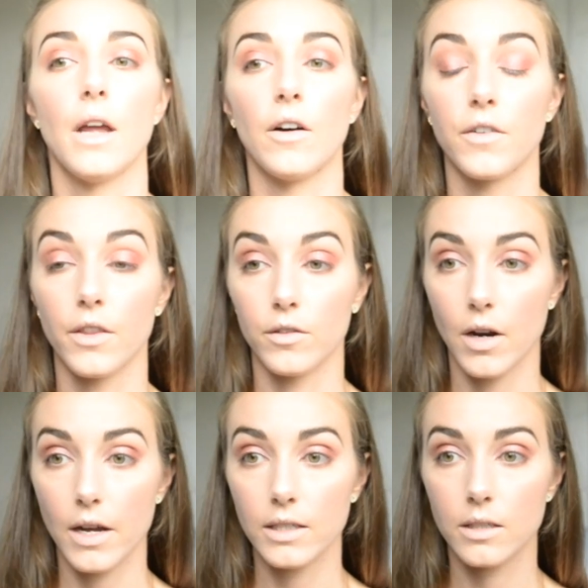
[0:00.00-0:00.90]
Now for the
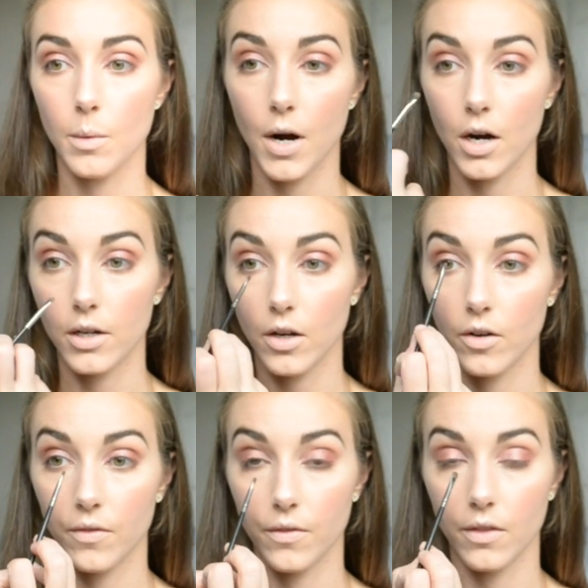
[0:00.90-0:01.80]
rest part
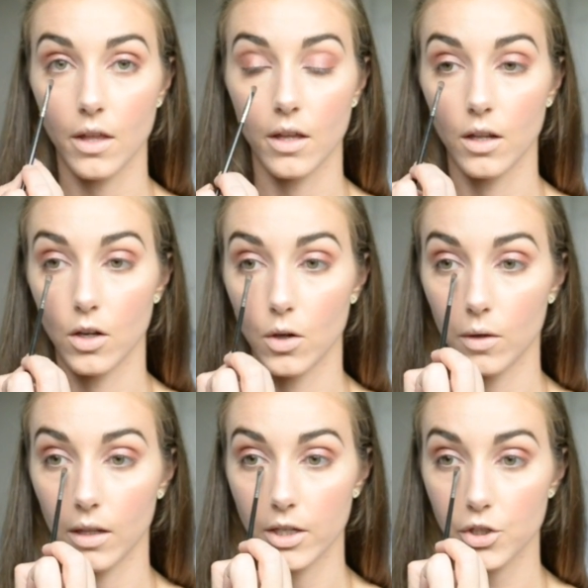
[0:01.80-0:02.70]
of the
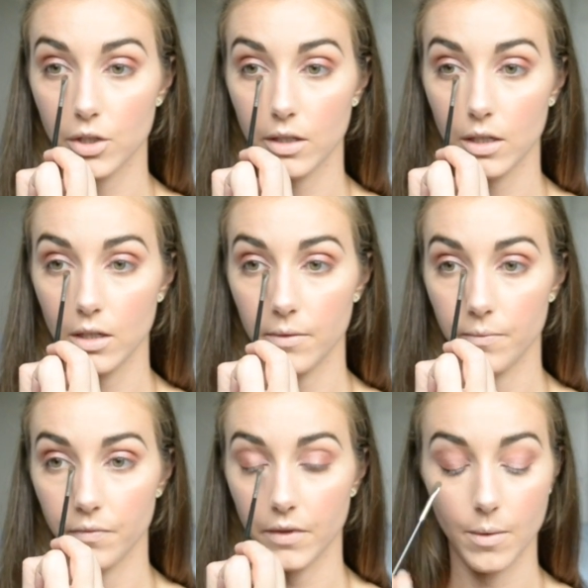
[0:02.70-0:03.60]
lower lash line,
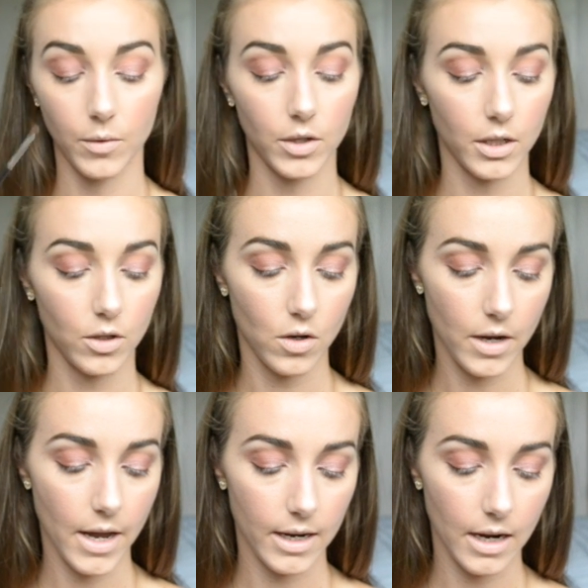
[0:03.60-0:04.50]
I'm gonna go
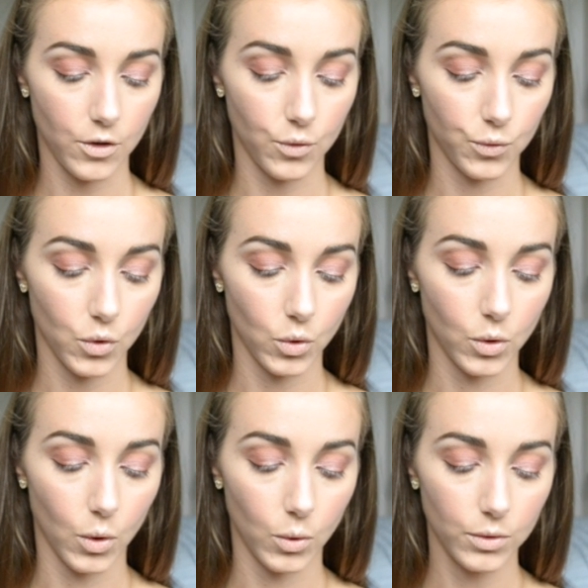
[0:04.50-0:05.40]
ahead and use
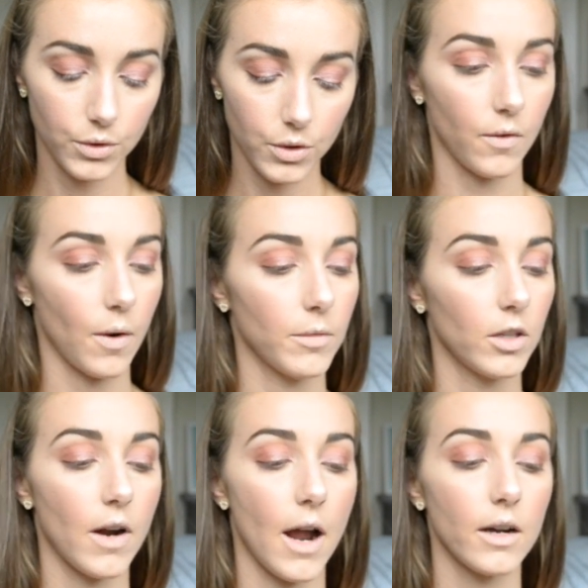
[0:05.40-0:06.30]
gold from
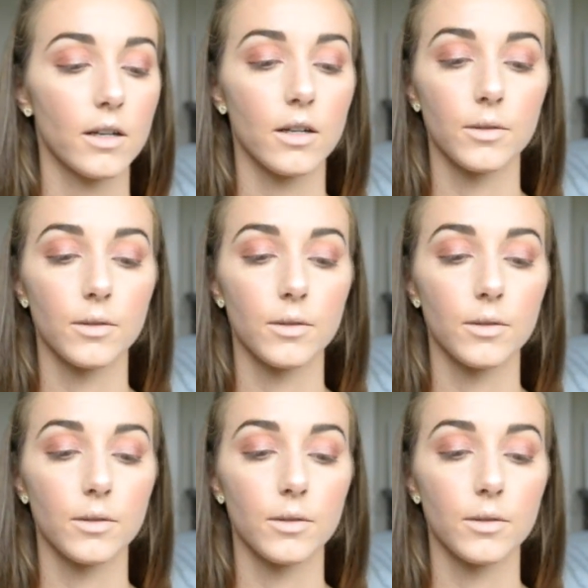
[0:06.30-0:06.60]
Lorac.